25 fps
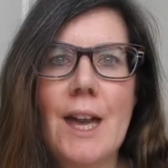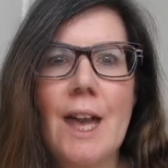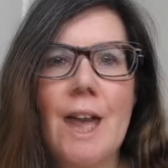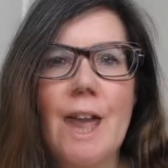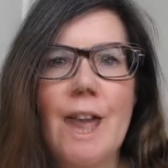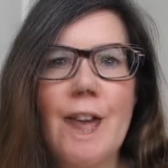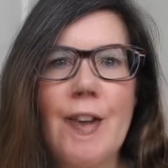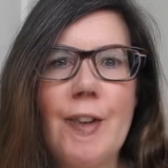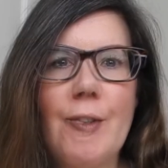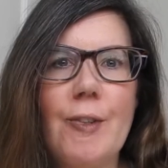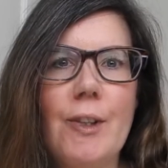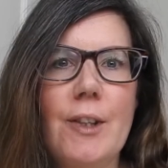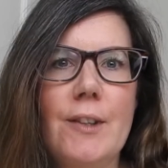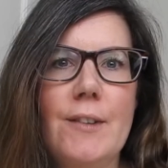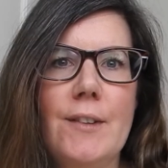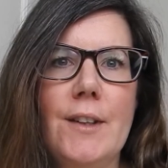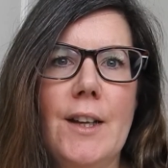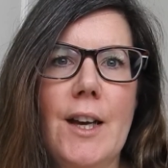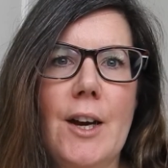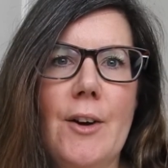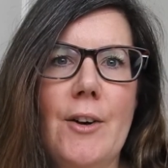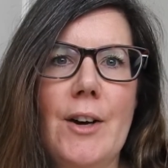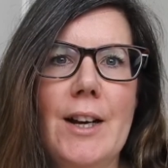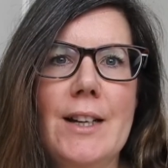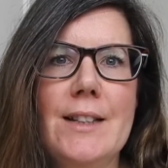A few years
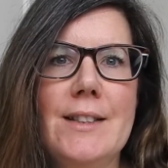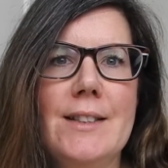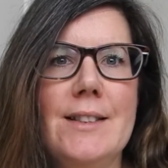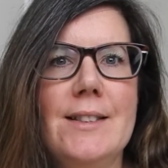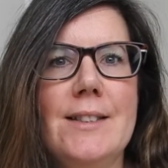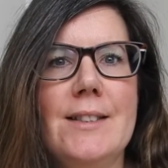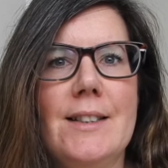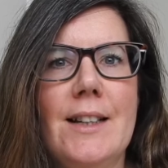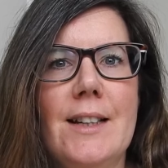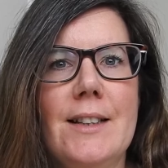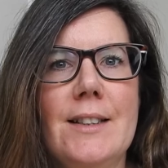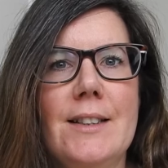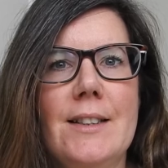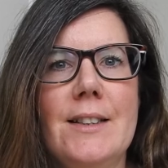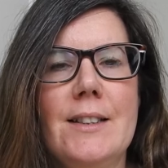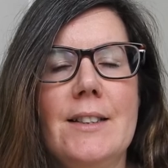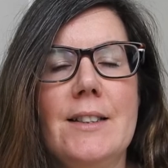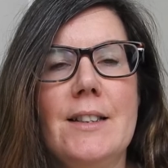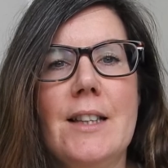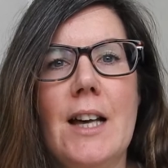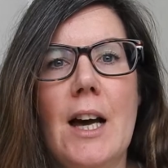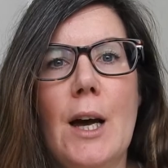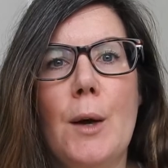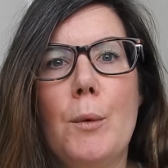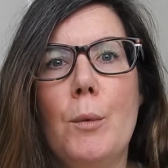ago I
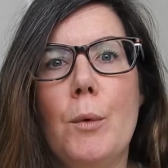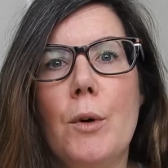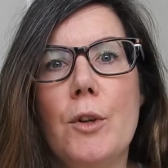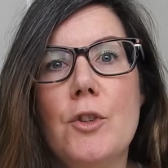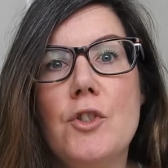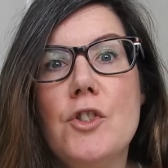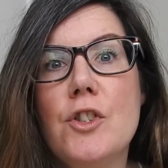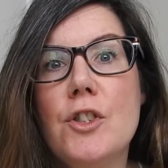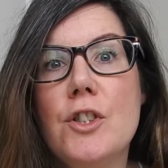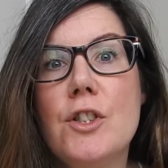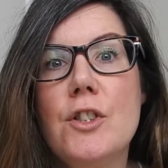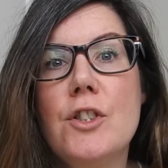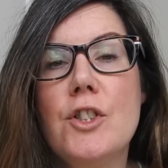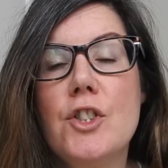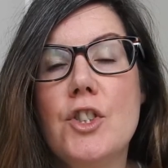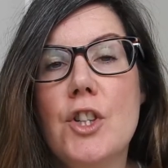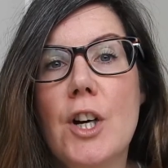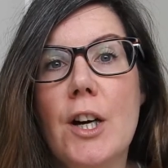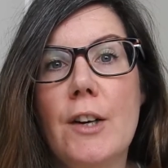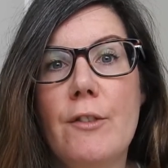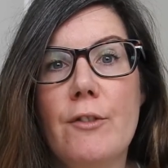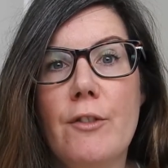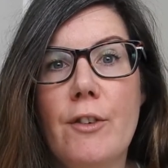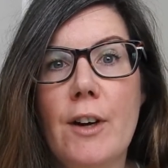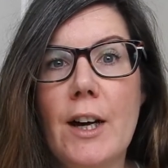decided that I wanted to
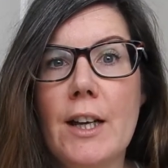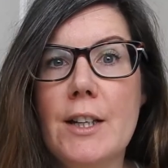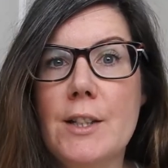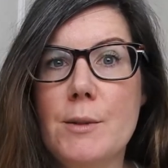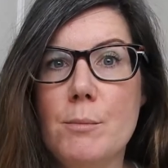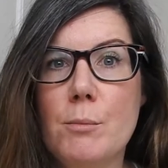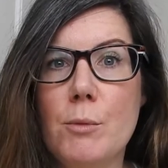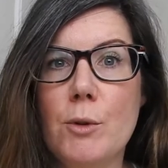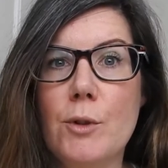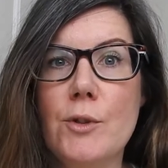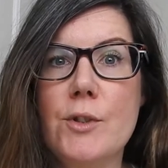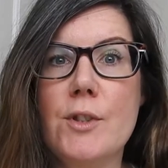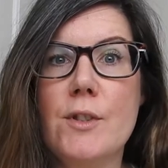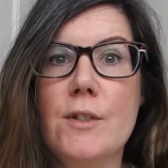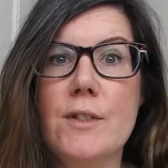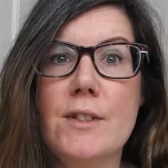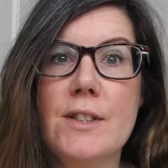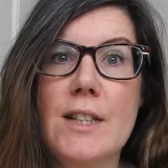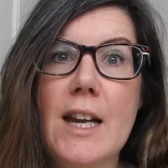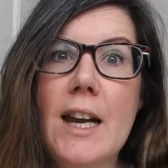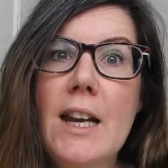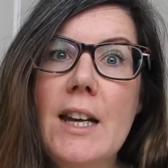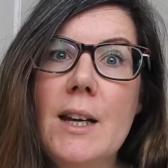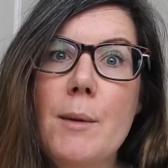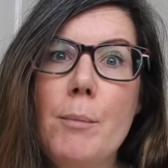try and find a more
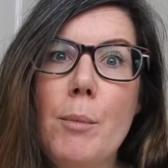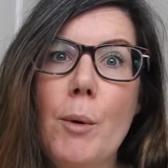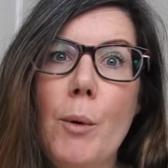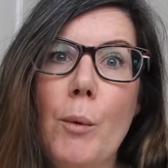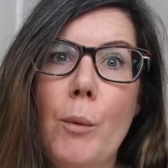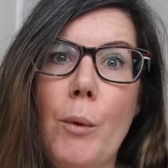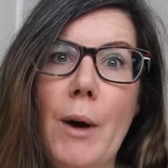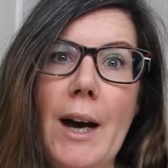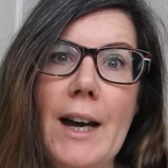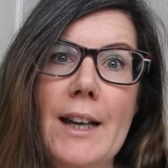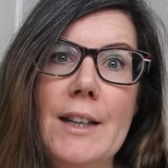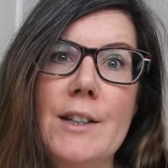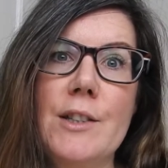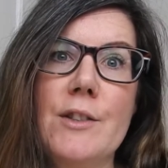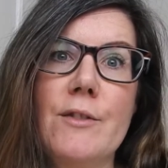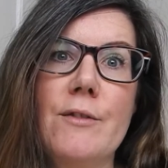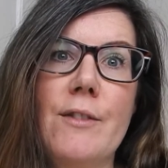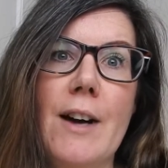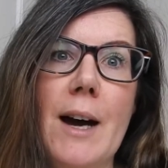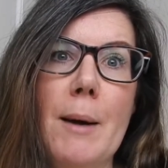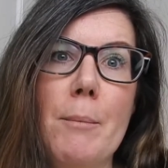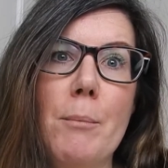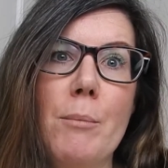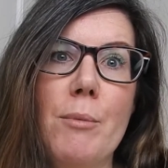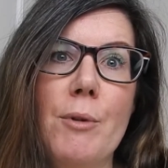sustainable way to
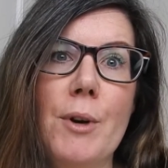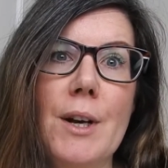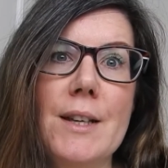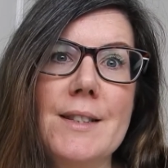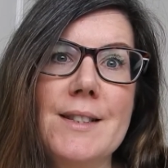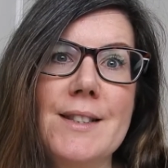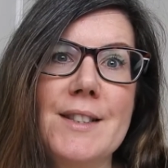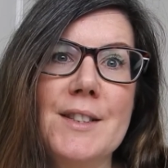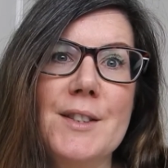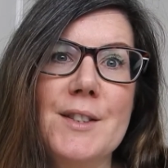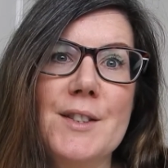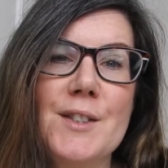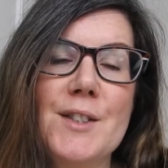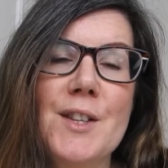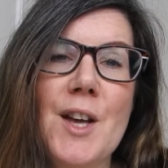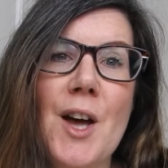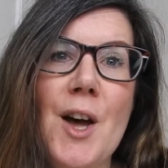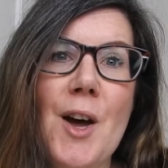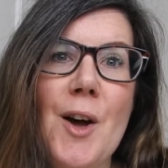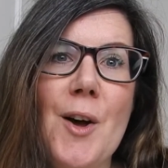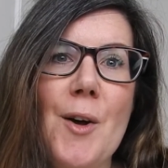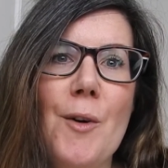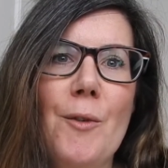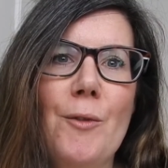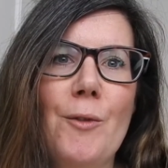wrap presents
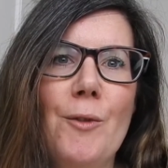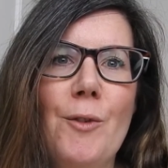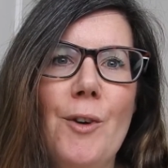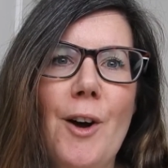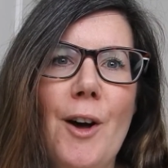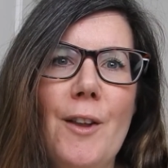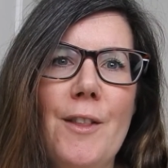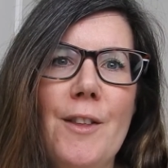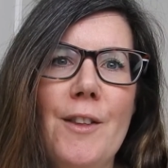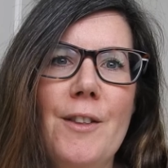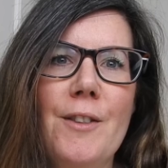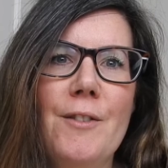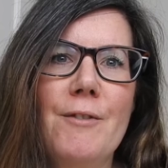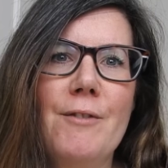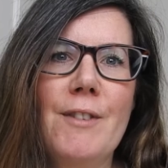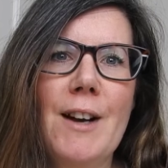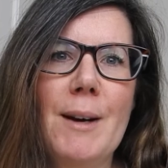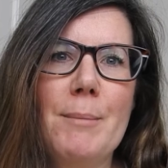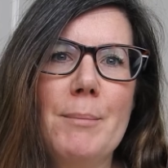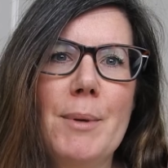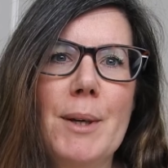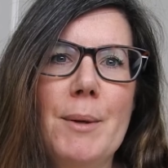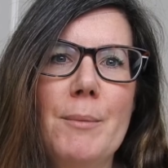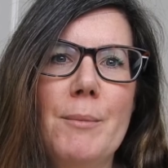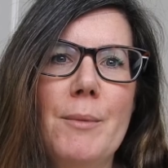rather than
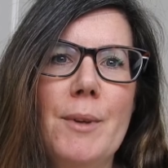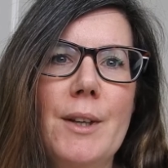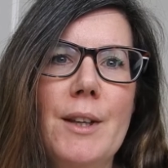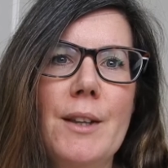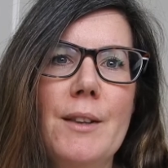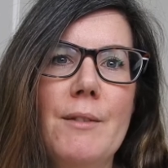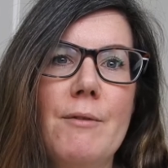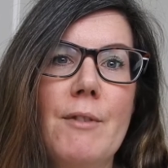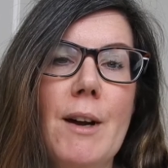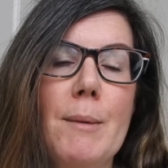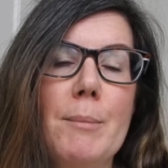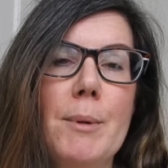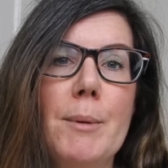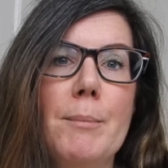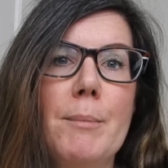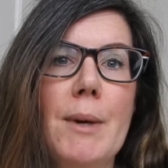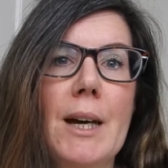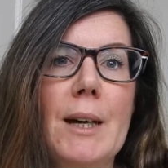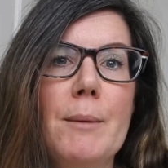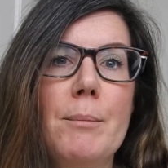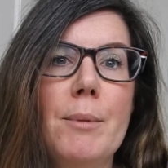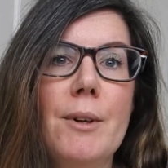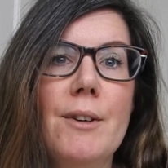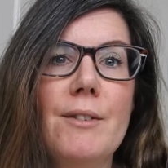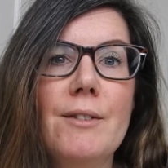wrapping with wrapping
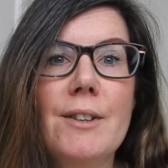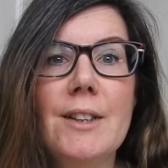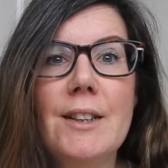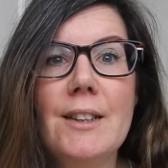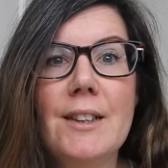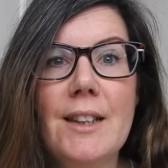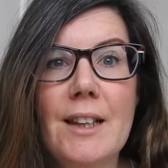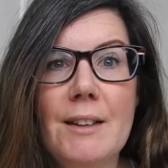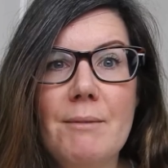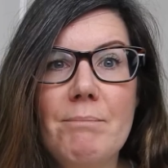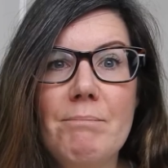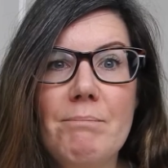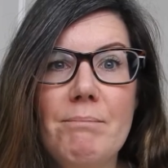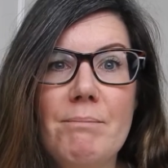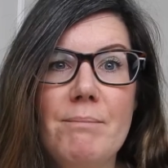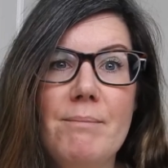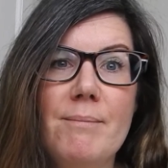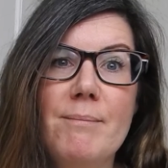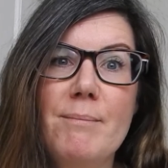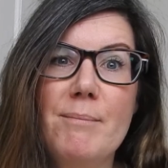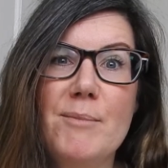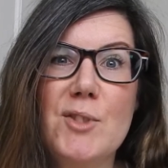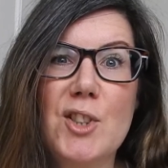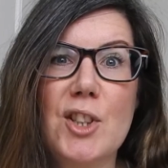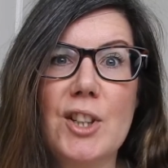paper and then
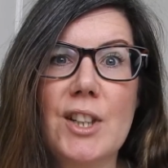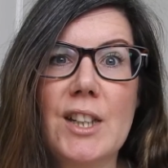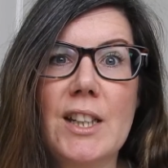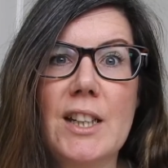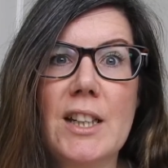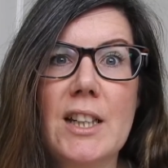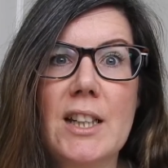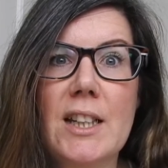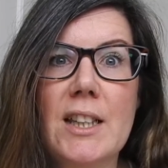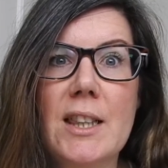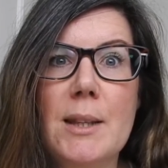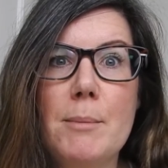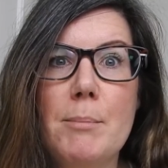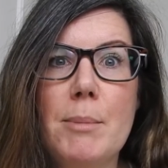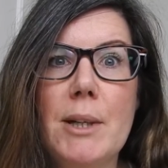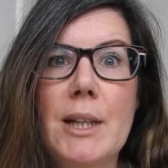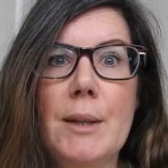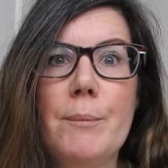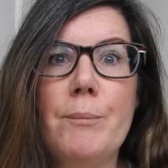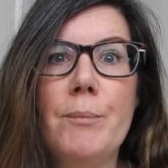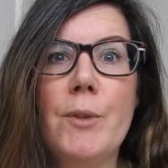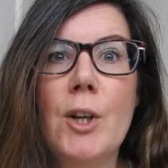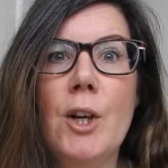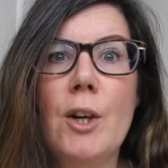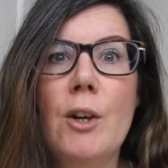chucking it in the
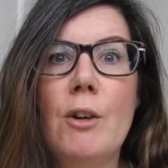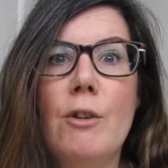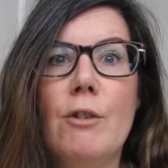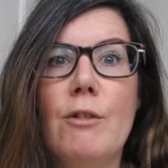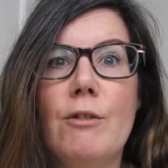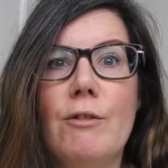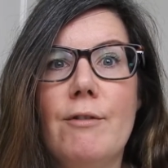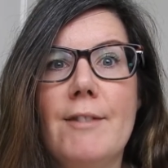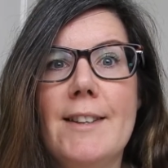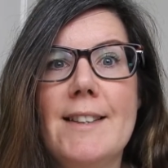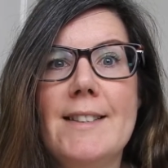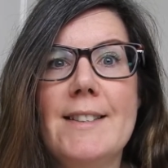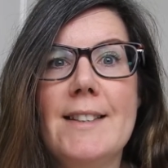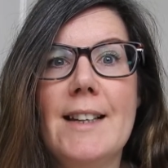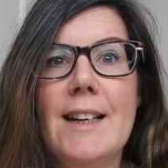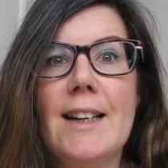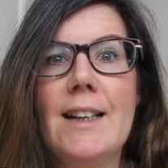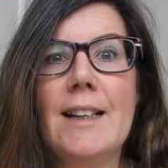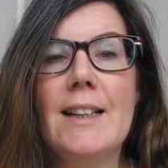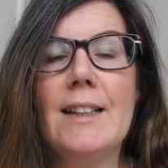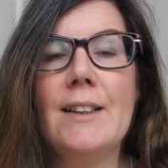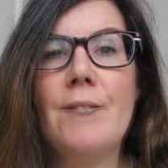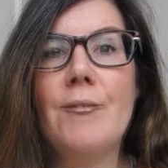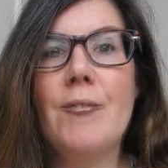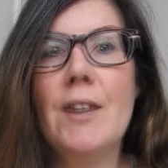bin or
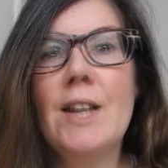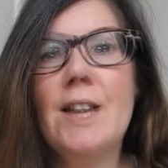recycling.